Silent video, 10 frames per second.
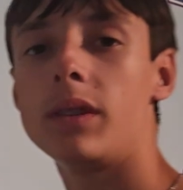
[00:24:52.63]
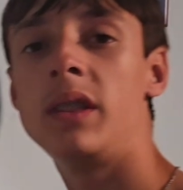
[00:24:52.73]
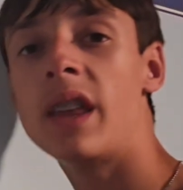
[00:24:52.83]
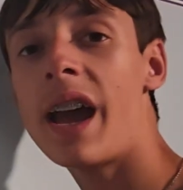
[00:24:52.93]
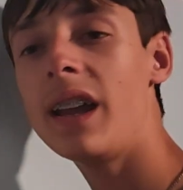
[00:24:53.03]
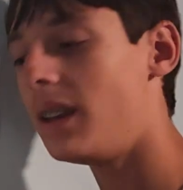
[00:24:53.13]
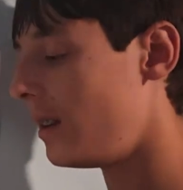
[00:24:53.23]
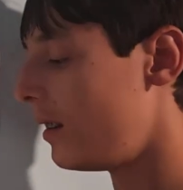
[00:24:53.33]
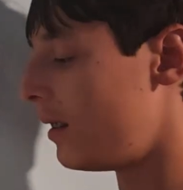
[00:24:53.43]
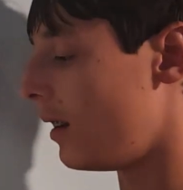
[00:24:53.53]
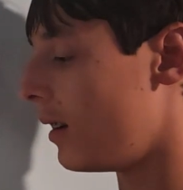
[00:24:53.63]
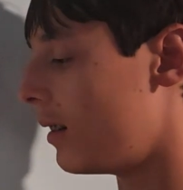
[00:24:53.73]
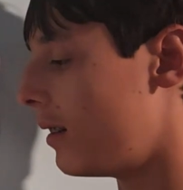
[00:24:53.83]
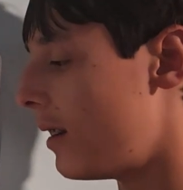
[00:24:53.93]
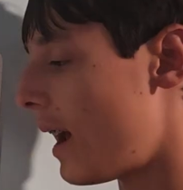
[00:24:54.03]
that is
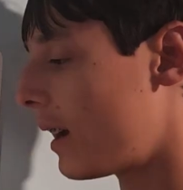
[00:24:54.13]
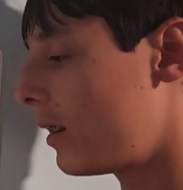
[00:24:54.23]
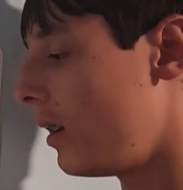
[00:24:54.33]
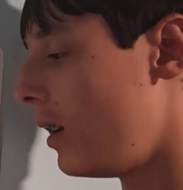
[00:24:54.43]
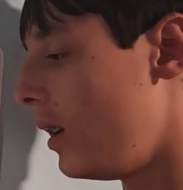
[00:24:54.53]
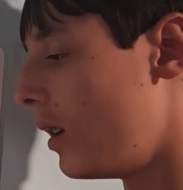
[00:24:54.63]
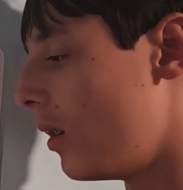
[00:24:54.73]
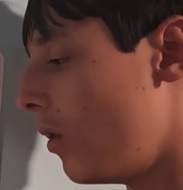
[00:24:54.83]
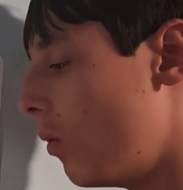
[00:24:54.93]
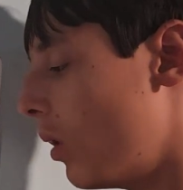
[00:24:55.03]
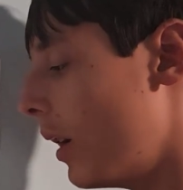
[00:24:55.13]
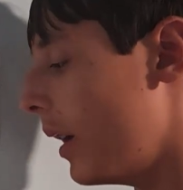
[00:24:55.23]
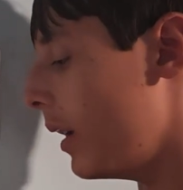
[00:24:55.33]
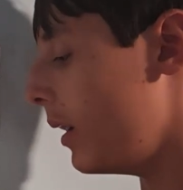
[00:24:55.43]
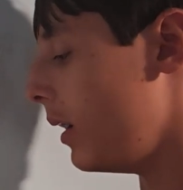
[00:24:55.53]
exactly
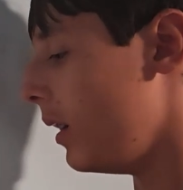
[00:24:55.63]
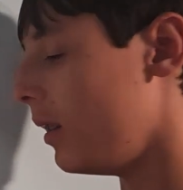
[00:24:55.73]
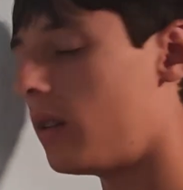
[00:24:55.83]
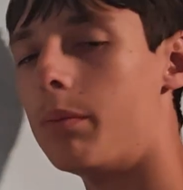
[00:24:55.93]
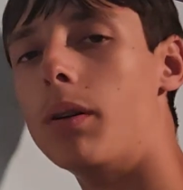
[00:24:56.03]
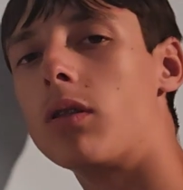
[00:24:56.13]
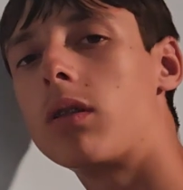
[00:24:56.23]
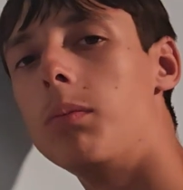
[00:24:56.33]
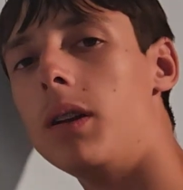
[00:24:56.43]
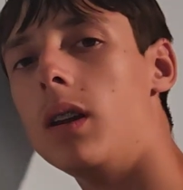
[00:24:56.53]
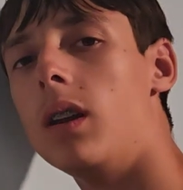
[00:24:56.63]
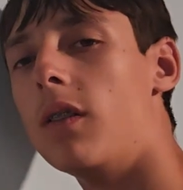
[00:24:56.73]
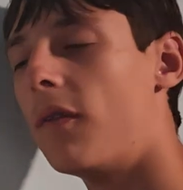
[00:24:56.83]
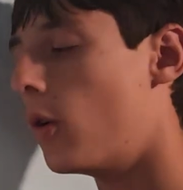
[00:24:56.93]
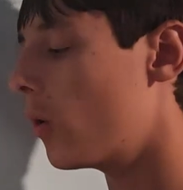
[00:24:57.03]
what is supposed to
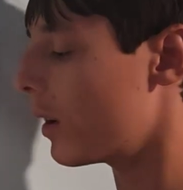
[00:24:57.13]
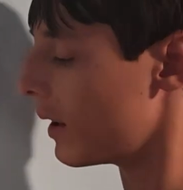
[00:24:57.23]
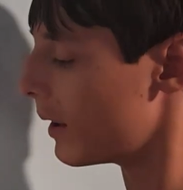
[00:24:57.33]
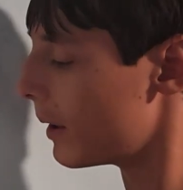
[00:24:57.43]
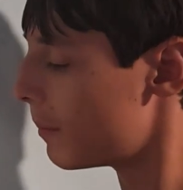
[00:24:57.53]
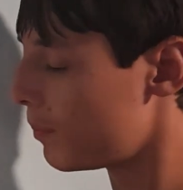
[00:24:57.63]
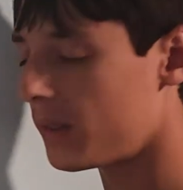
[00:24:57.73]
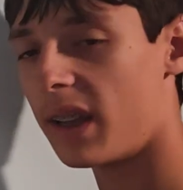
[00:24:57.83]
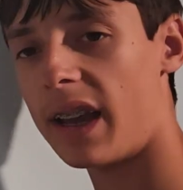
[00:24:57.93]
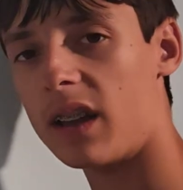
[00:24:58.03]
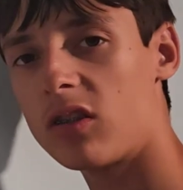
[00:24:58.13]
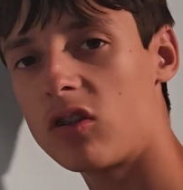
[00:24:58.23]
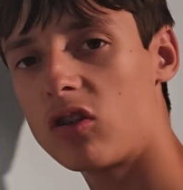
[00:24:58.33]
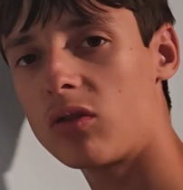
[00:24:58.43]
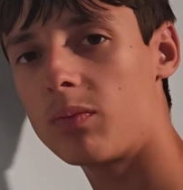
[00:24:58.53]
be for
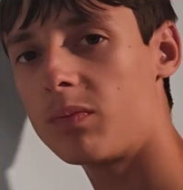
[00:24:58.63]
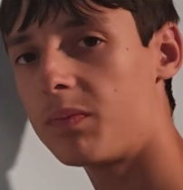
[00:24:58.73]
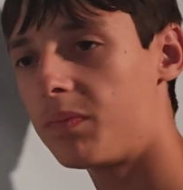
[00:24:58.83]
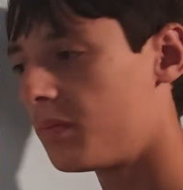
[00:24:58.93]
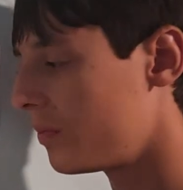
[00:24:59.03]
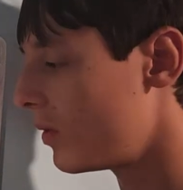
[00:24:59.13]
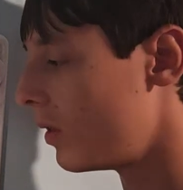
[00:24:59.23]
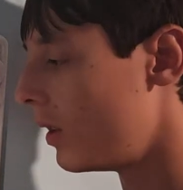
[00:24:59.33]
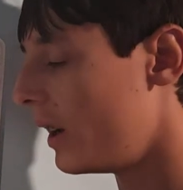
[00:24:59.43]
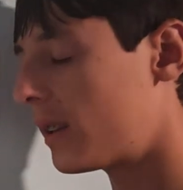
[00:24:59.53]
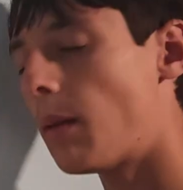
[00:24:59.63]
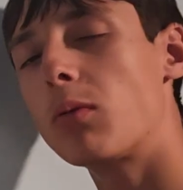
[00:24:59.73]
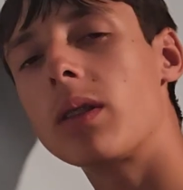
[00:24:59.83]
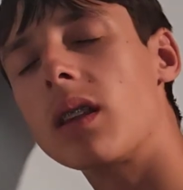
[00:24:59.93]
S. Except with